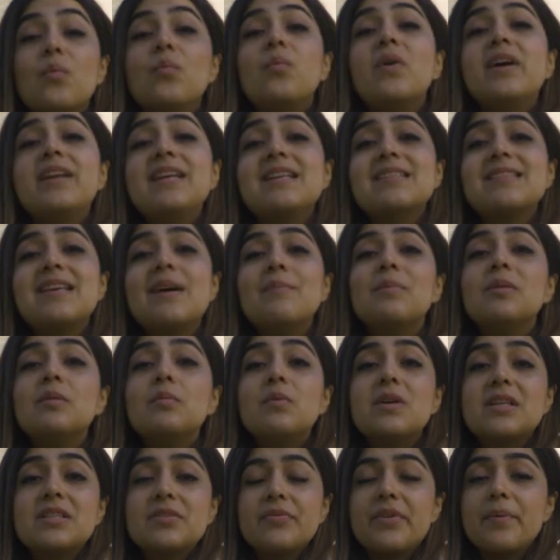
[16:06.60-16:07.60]
When Istanbul
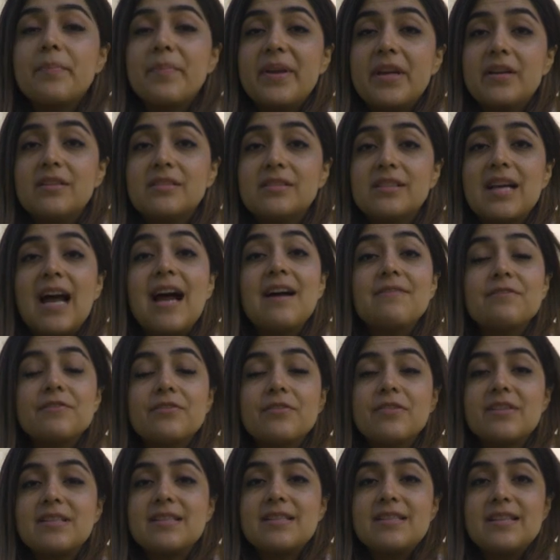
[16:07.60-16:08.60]
was rebuilt
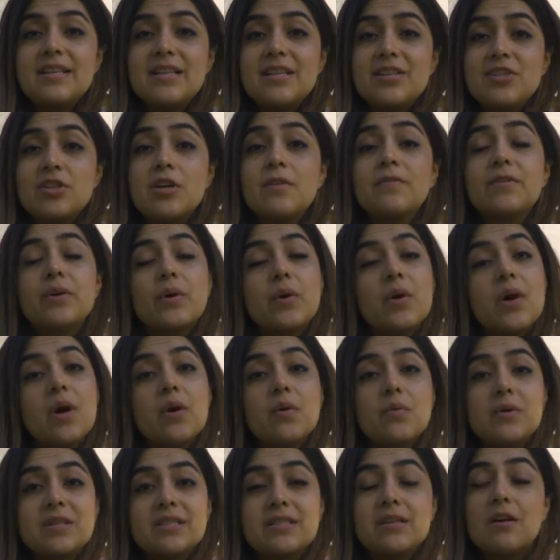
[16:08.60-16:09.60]
after the siege of the
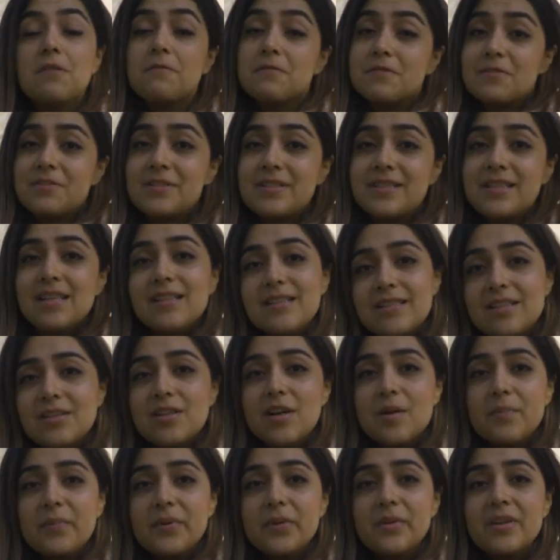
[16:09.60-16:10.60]
conquest of
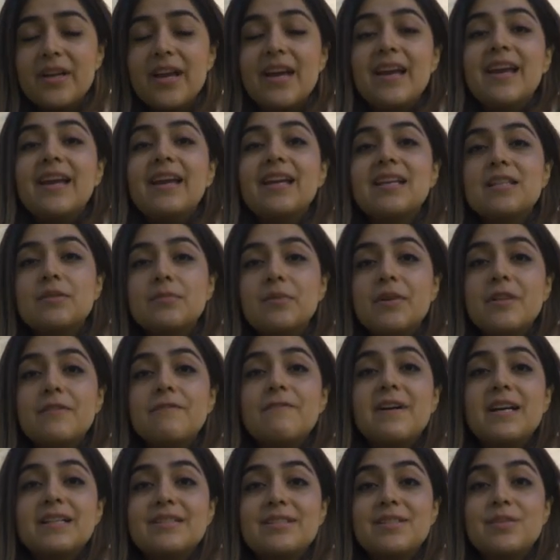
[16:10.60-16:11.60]
Constantinople is when
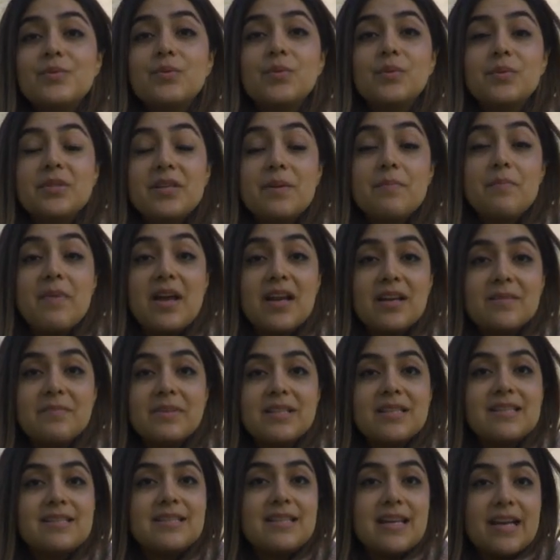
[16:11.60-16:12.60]
Fatih Sultan
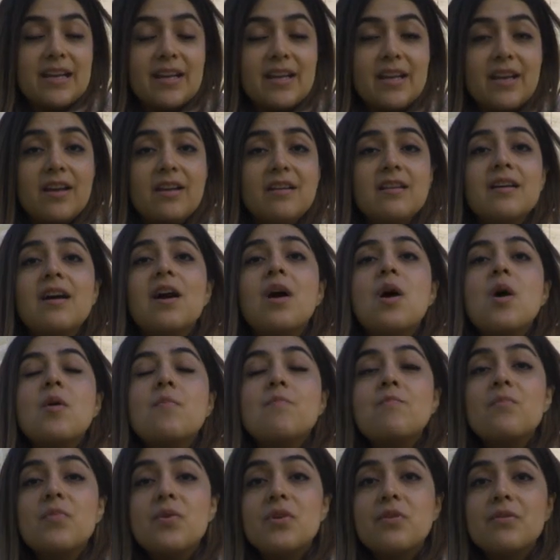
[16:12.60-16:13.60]
Mehmed the Second
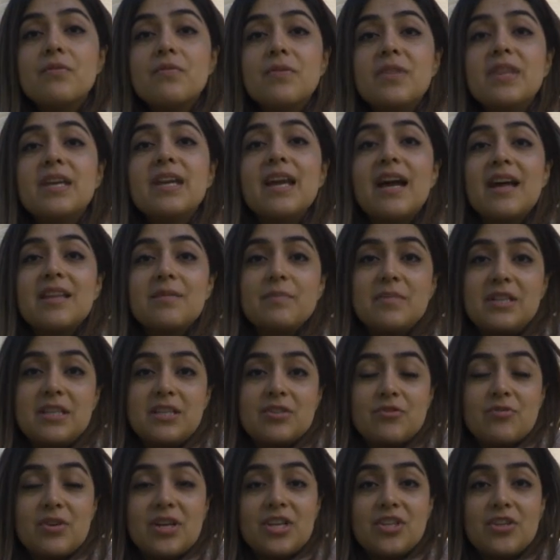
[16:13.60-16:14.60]
moved the
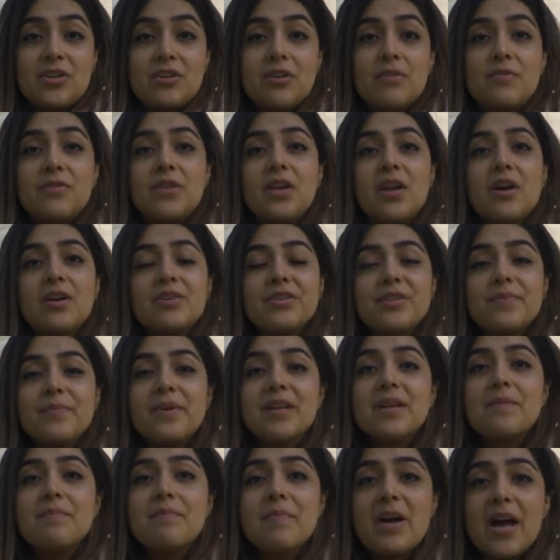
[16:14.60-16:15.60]
administration of the
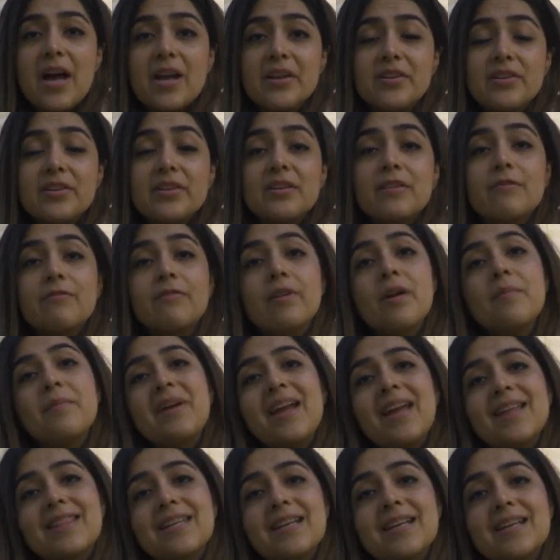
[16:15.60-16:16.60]
Ottoman Empire from
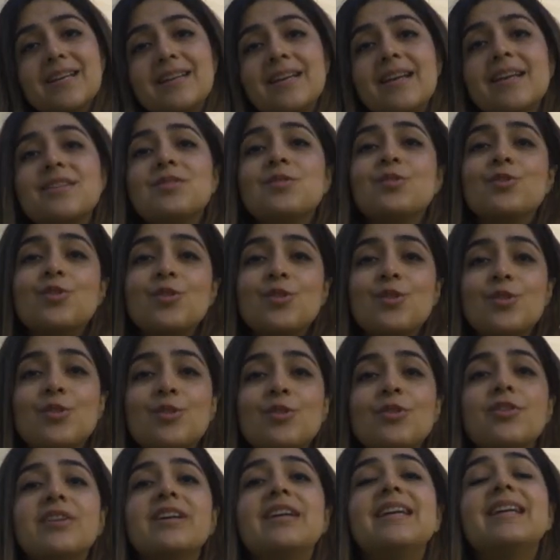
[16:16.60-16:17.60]
Edirne
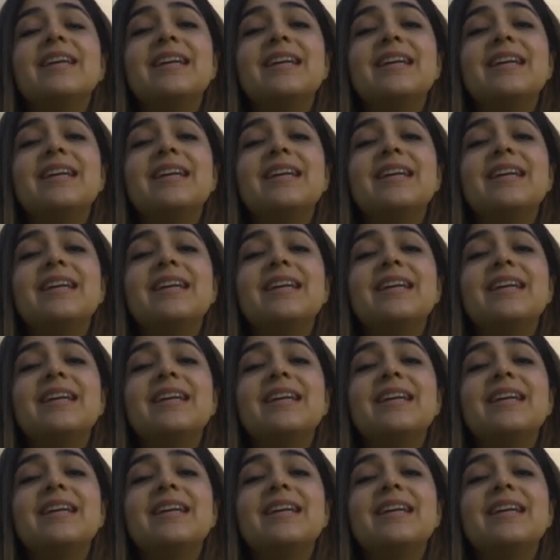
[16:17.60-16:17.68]
to